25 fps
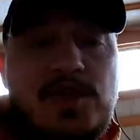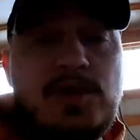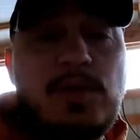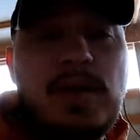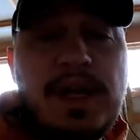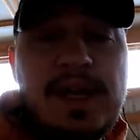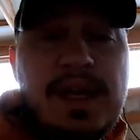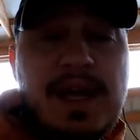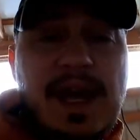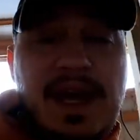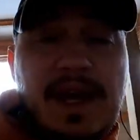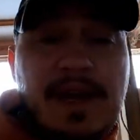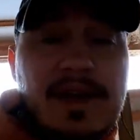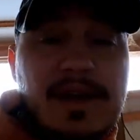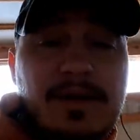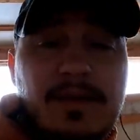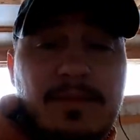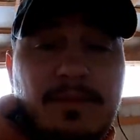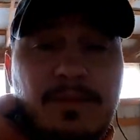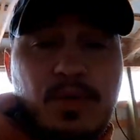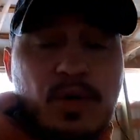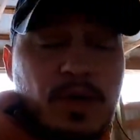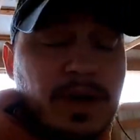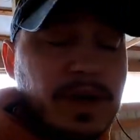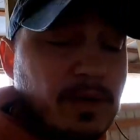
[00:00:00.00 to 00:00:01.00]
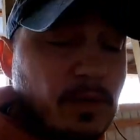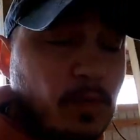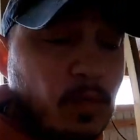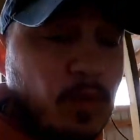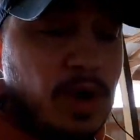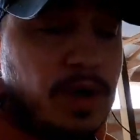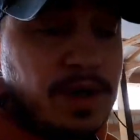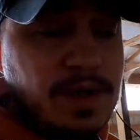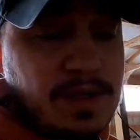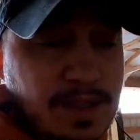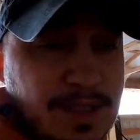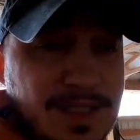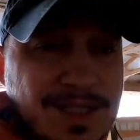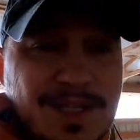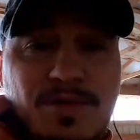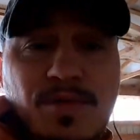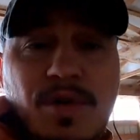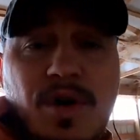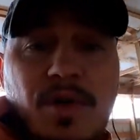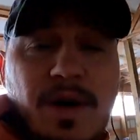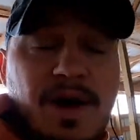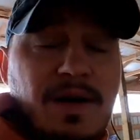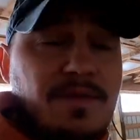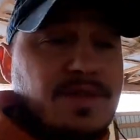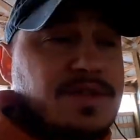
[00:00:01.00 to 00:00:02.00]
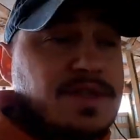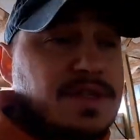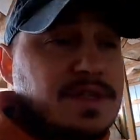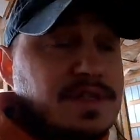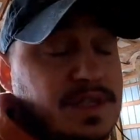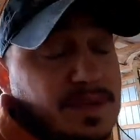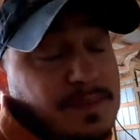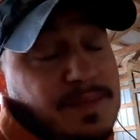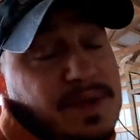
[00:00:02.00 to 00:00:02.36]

28.10 ounces.